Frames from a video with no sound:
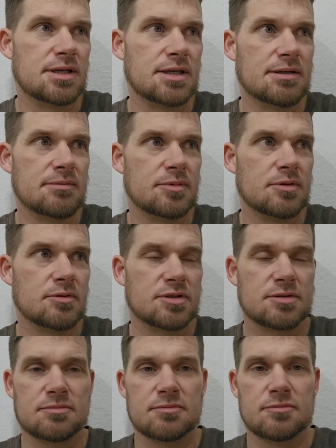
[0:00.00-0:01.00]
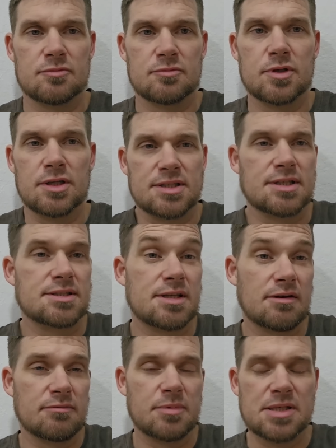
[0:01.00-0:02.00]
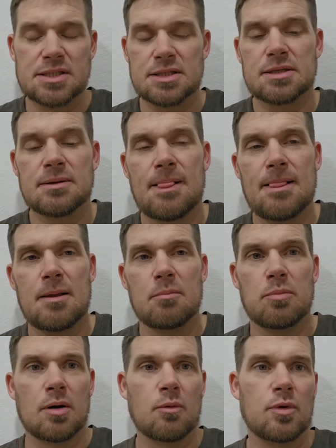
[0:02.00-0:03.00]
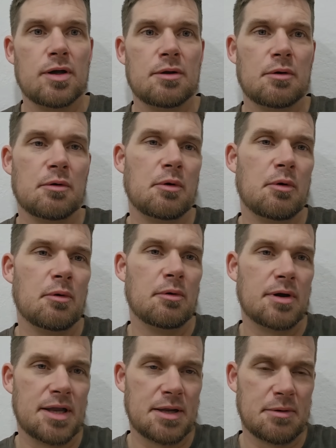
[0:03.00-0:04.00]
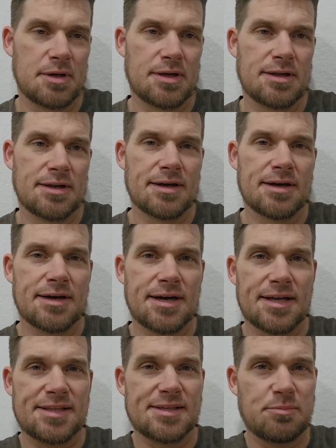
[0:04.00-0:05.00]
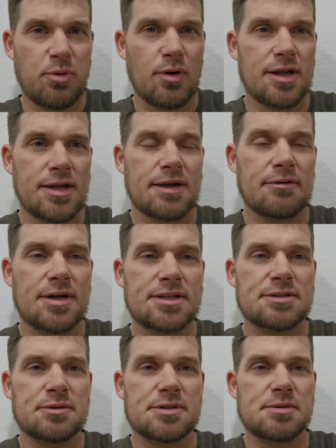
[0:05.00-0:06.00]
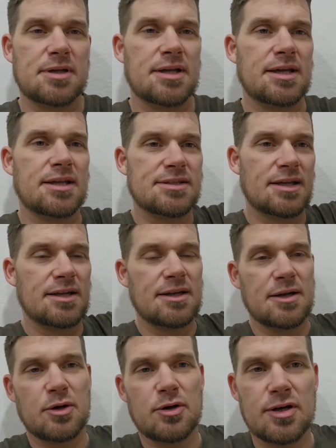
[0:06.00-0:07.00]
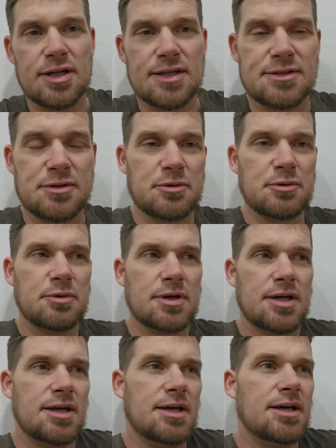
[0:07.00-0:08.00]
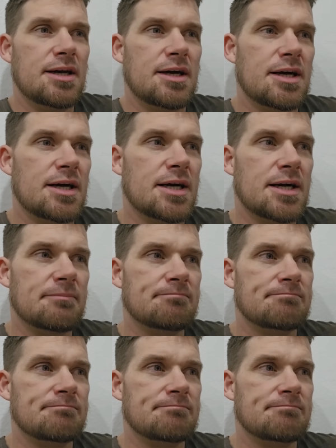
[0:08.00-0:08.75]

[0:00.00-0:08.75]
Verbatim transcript: uh, you know just real estate stuff basically. But we don't know anyone uh, at this point yet, right? So it's it's a little early to uh,